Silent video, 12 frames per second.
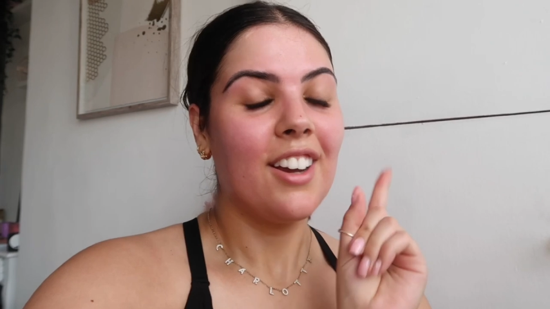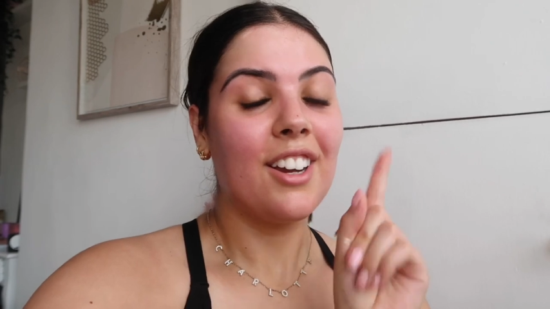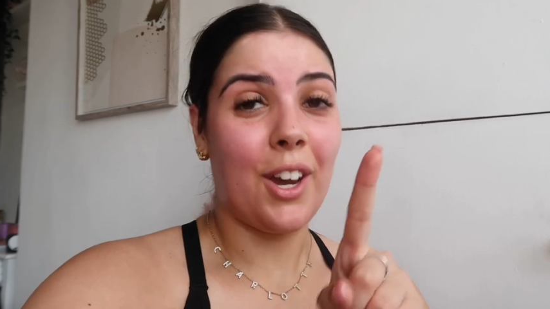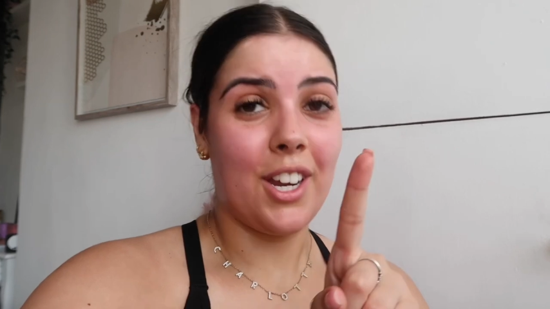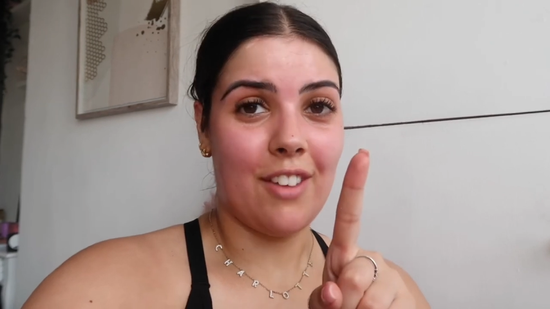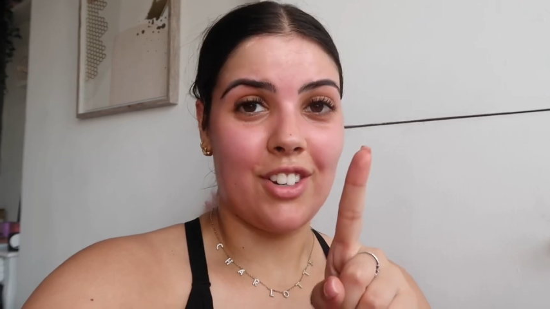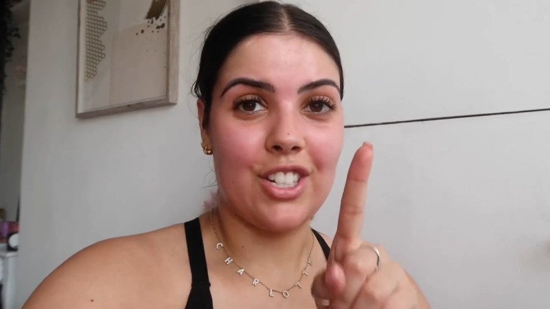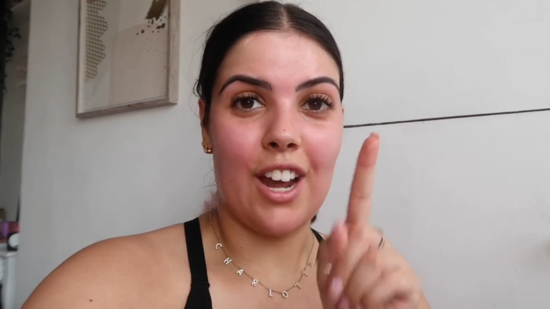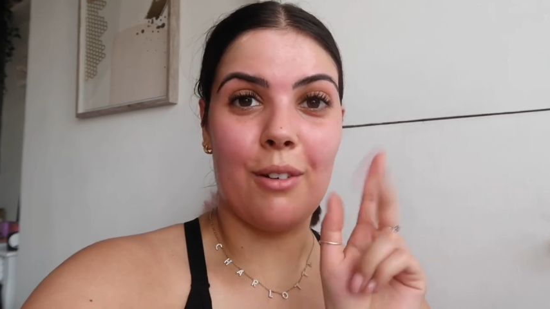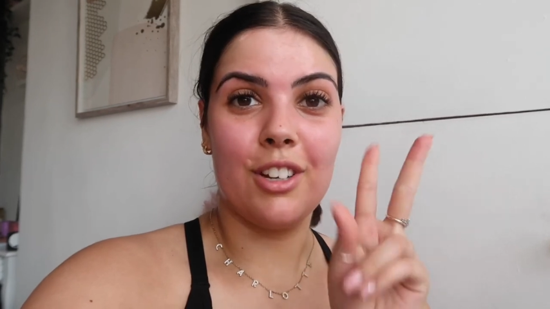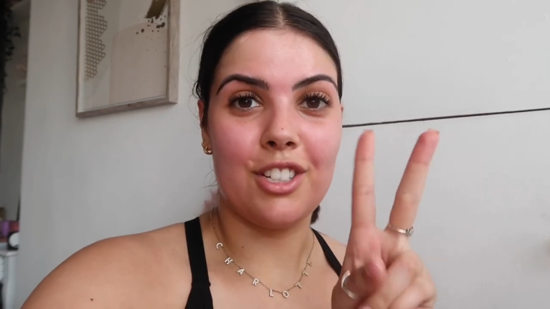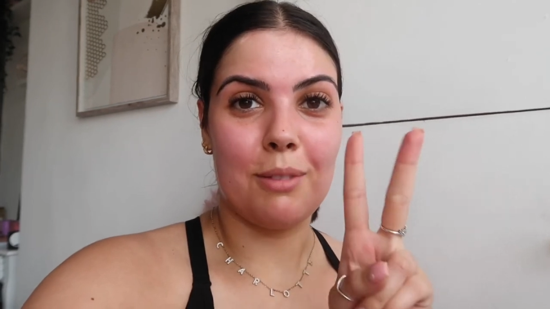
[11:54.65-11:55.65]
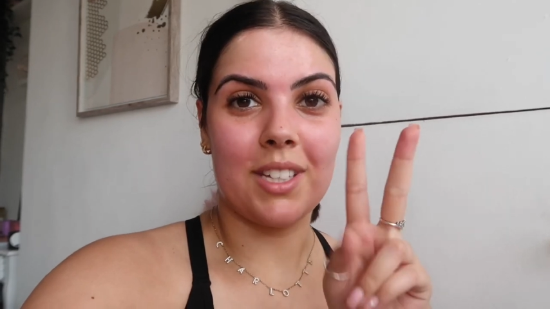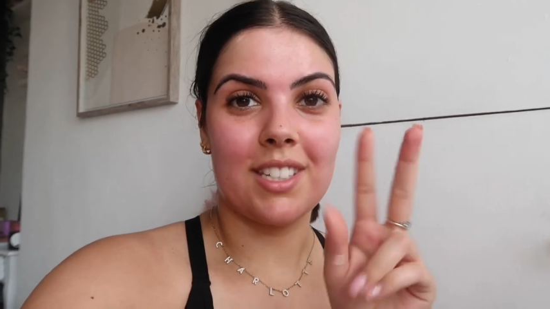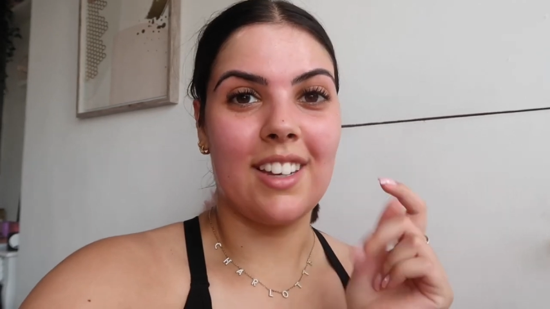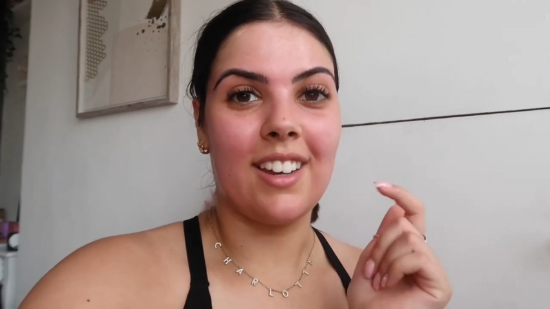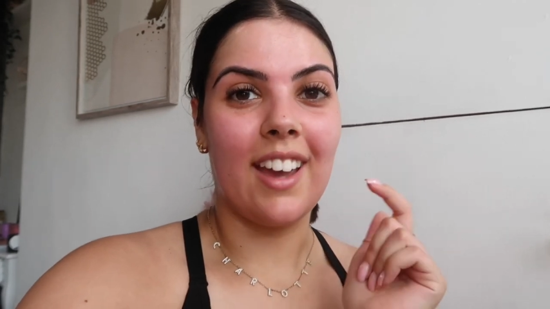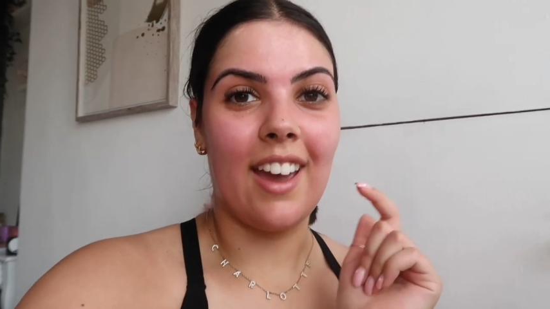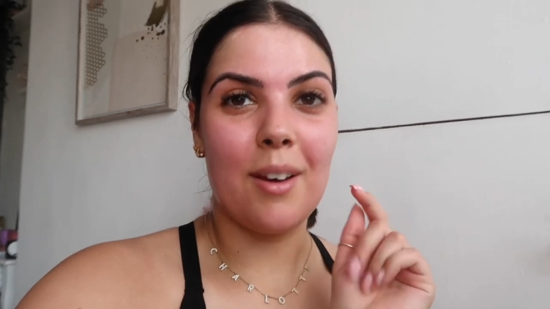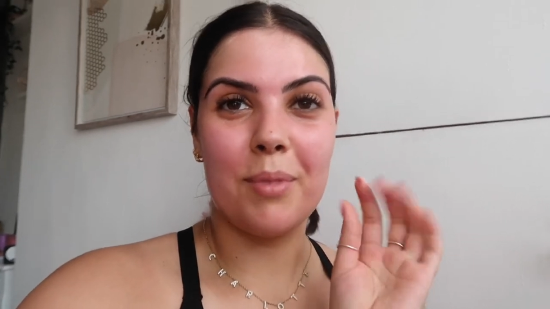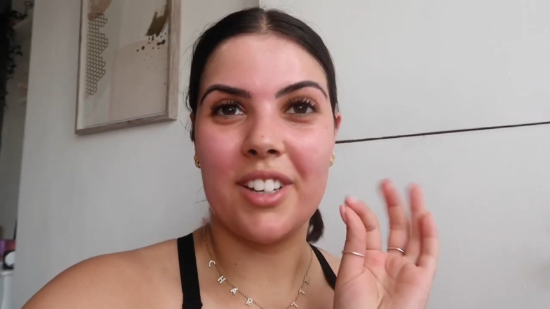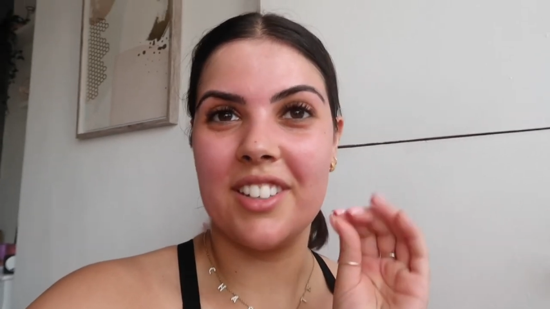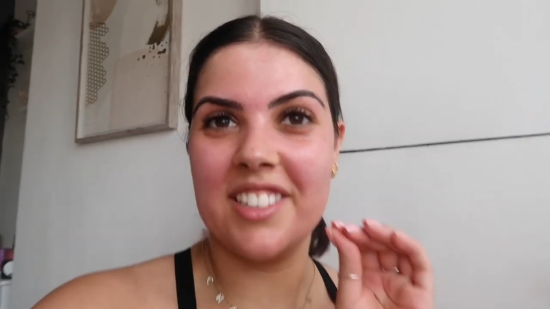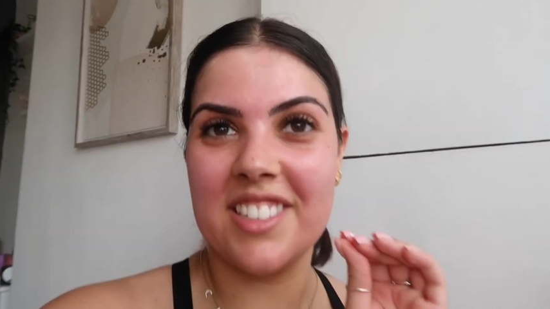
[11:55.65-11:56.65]
go and have a shower and do my skincare,
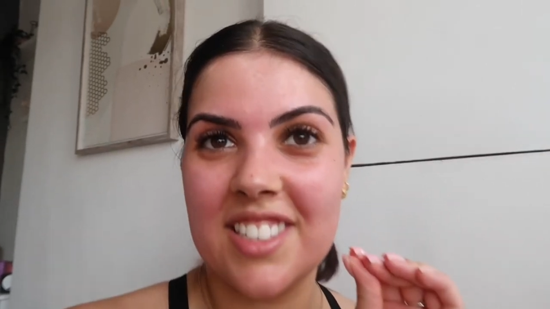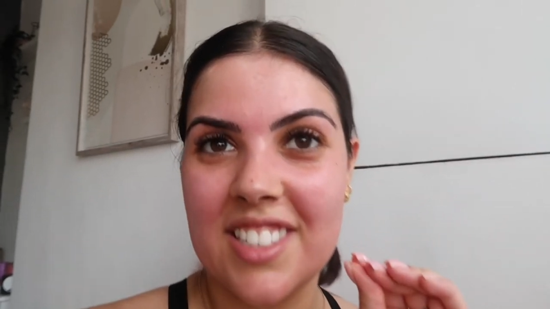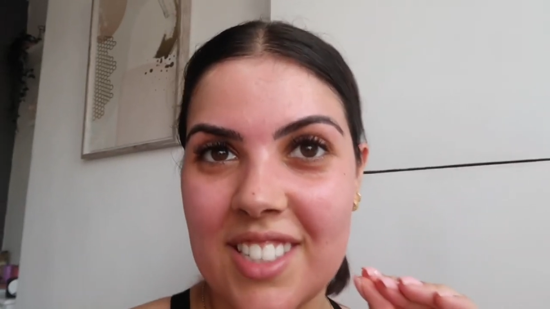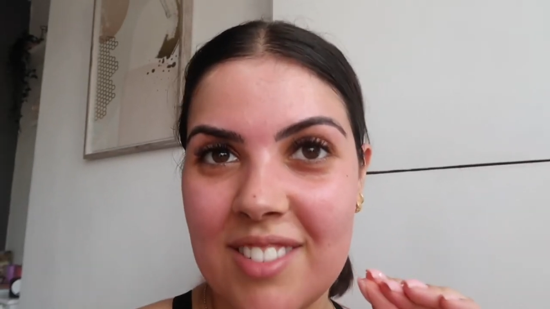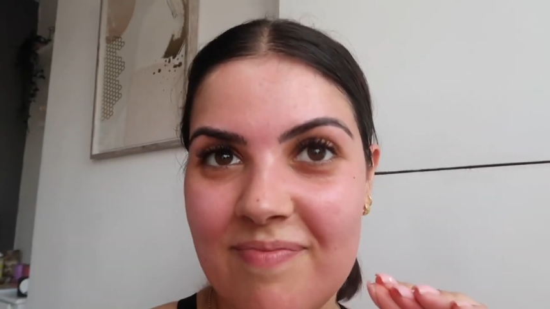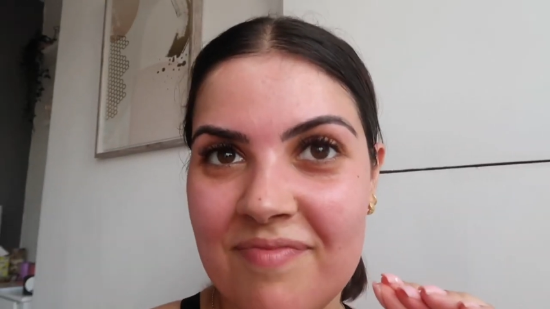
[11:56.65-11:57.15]
because...